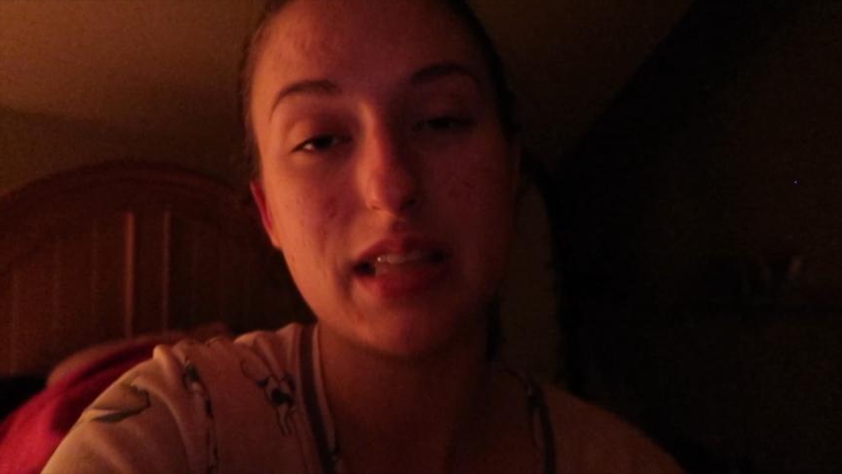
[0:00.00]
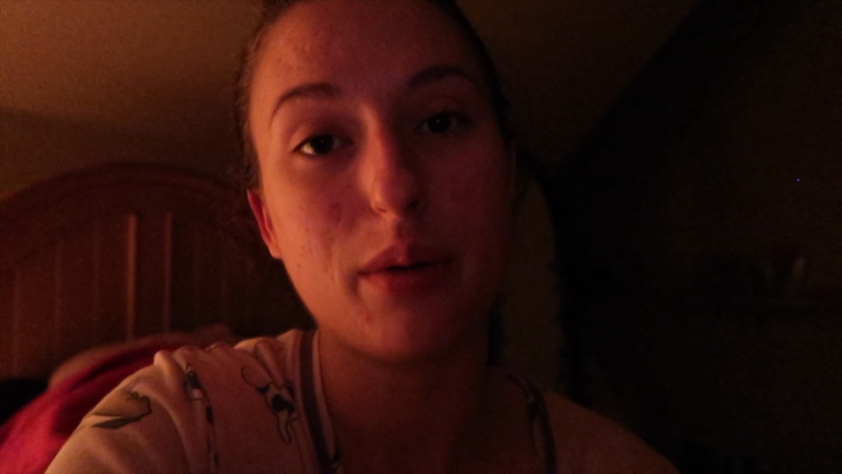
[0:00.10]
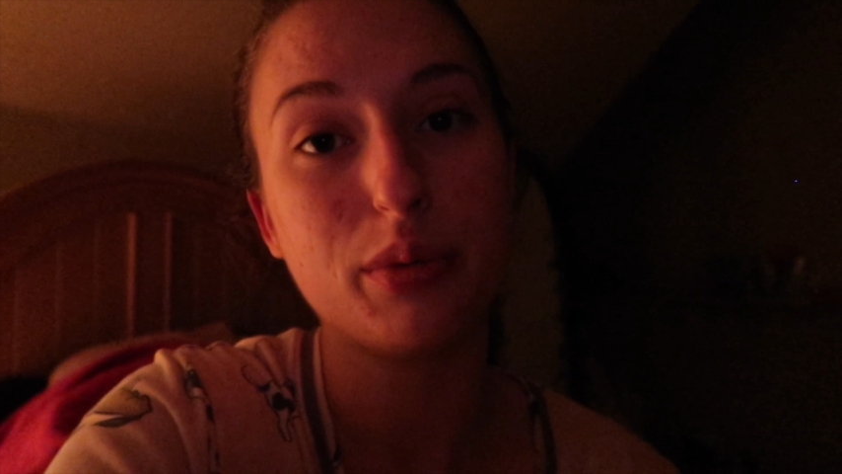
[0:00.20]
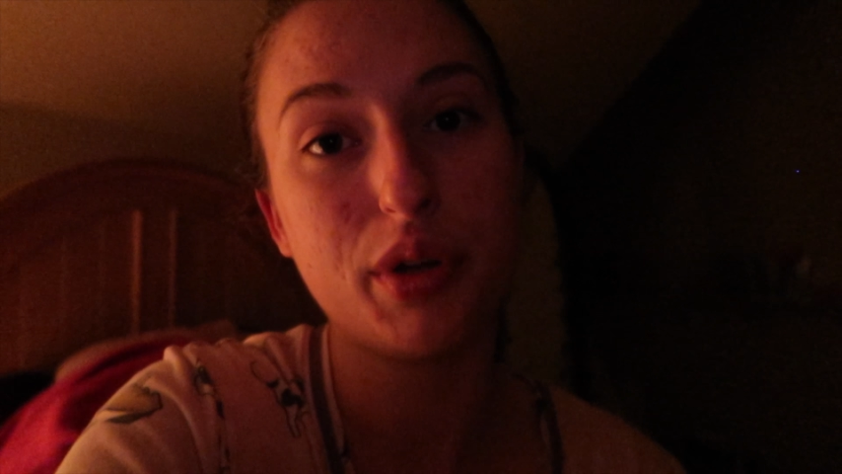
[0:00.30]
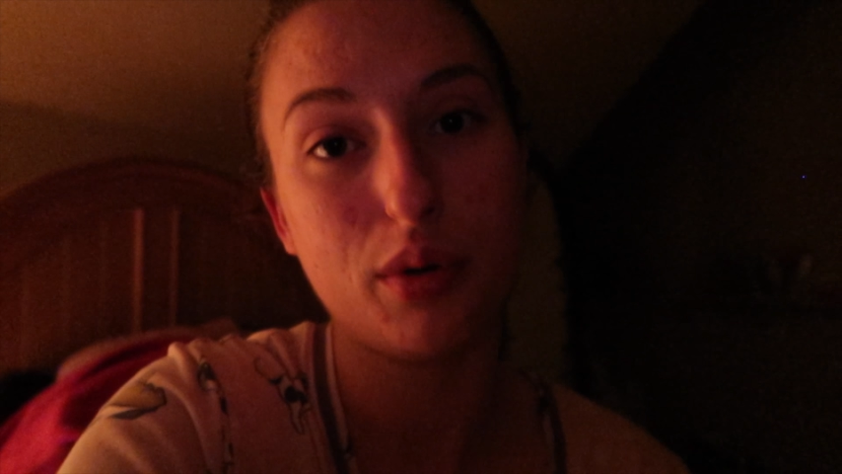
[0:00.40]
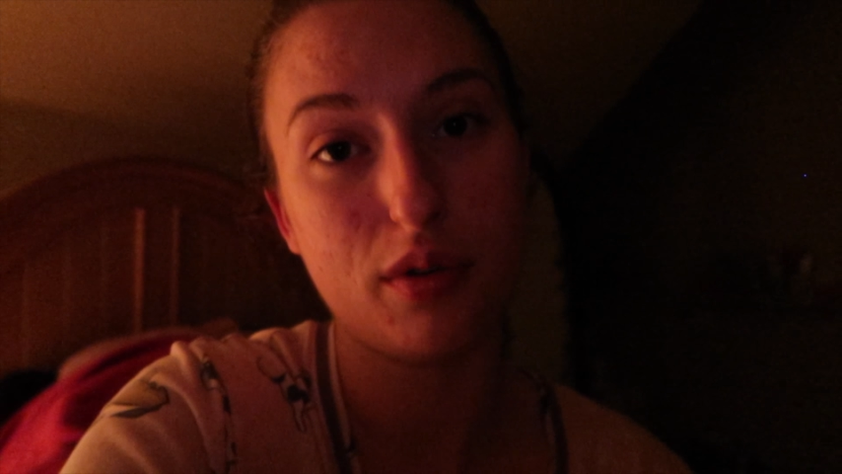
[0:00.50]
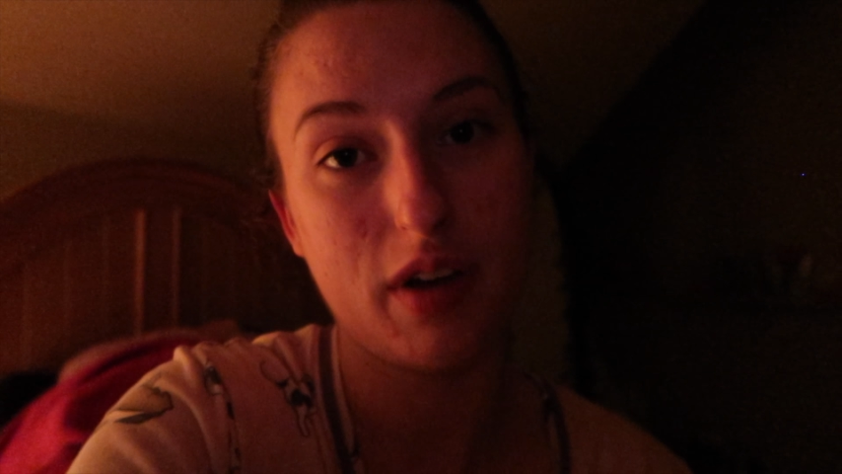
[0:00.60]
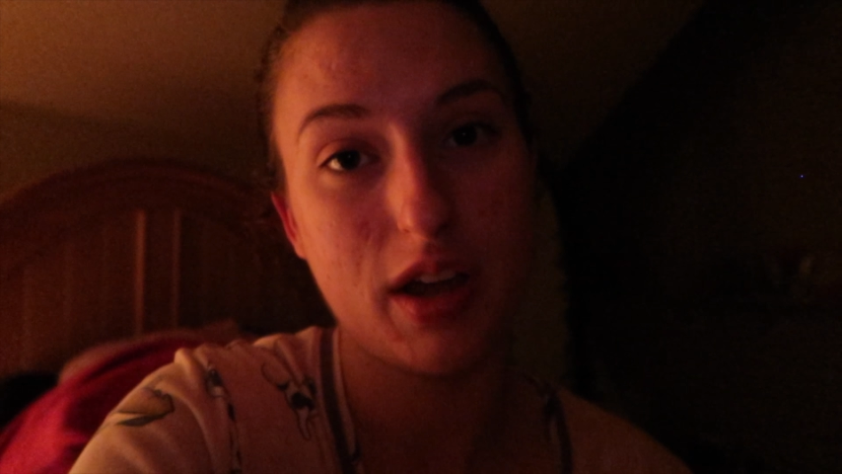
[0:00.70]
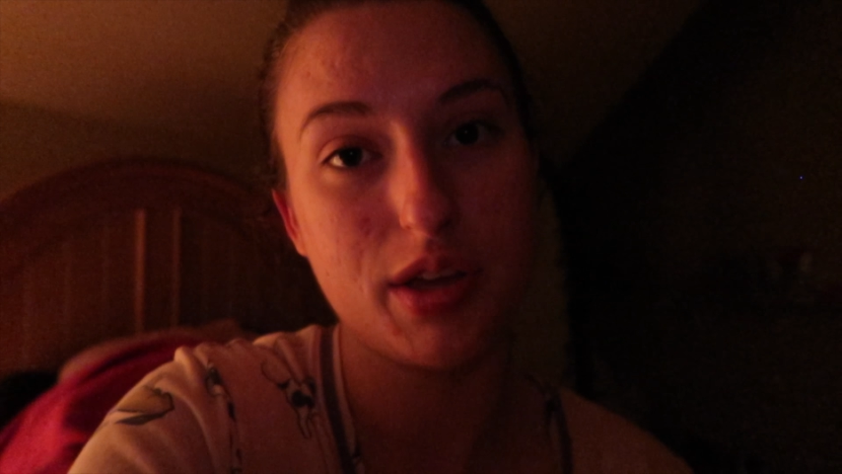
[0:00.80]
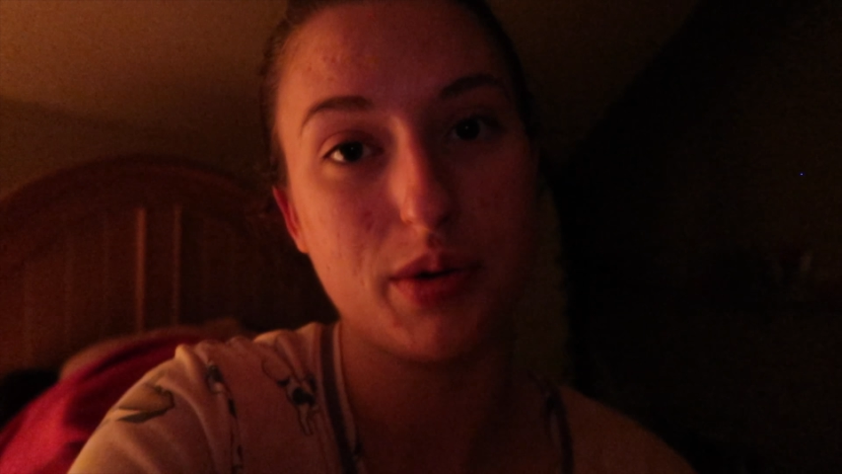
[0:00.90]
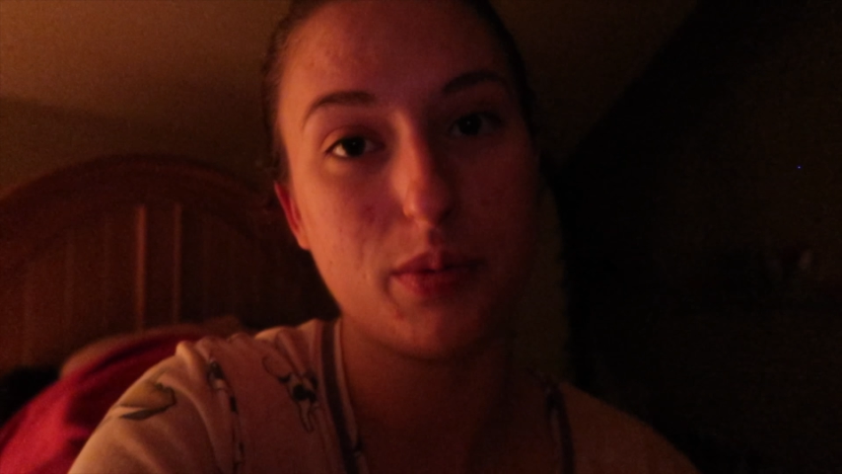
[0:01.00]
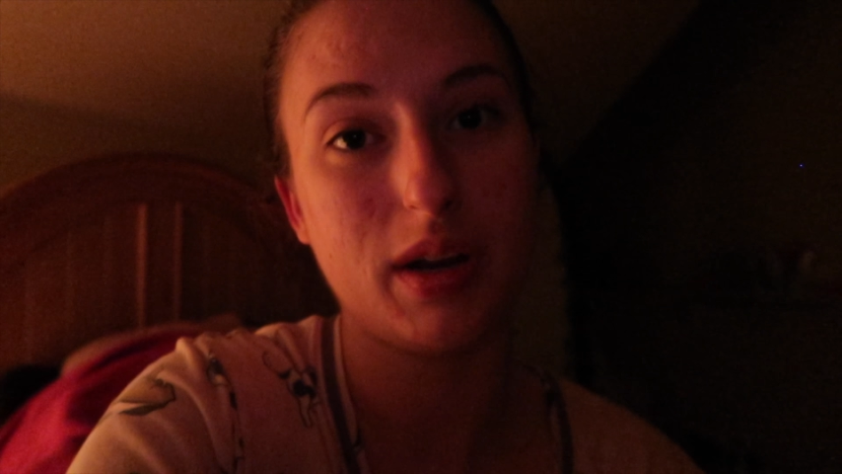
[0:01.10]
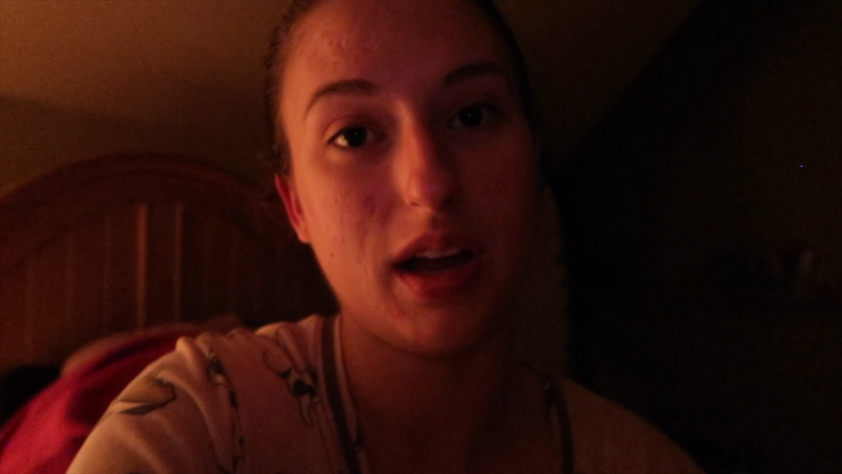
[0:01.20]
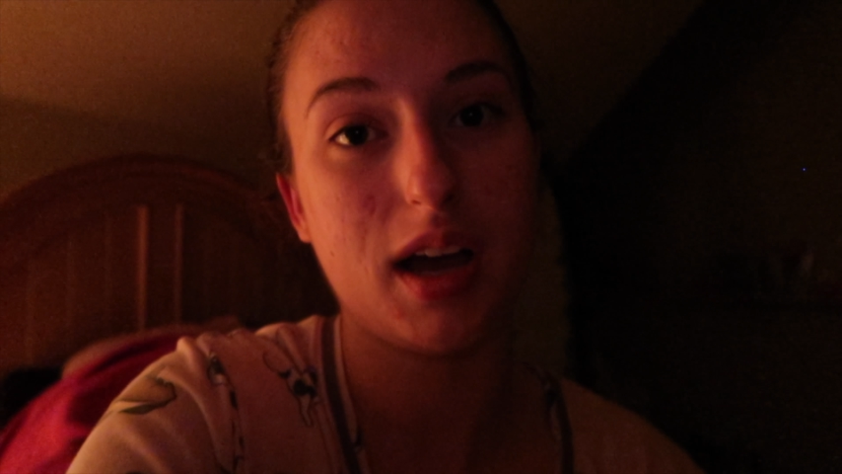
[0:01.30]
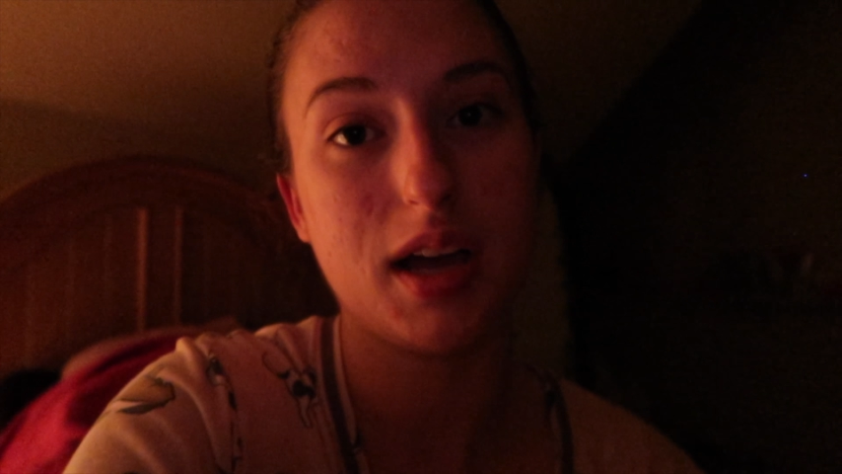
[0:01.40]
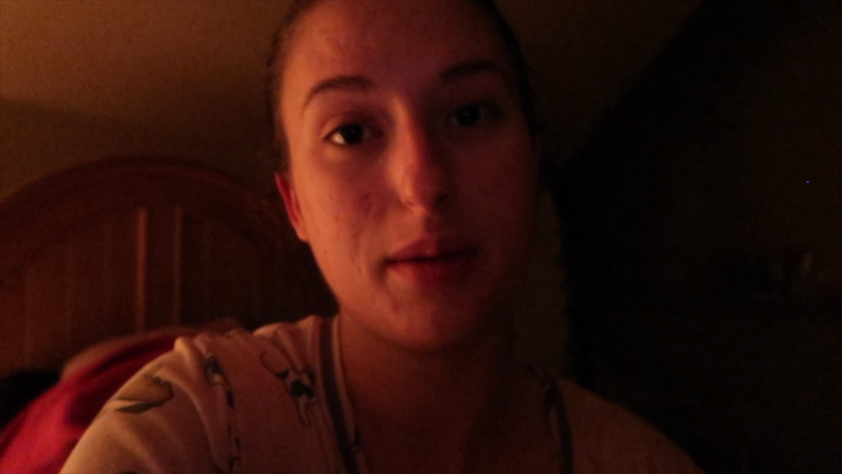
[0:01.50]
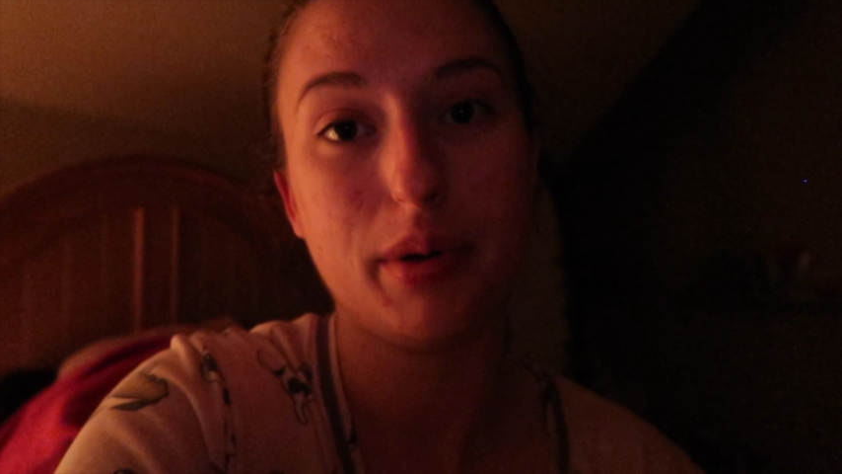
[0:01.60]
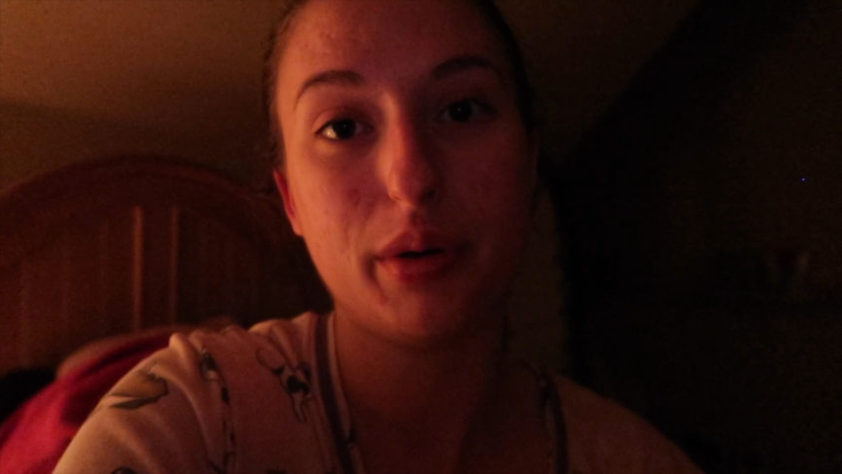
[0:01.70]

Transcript: that will notify you when I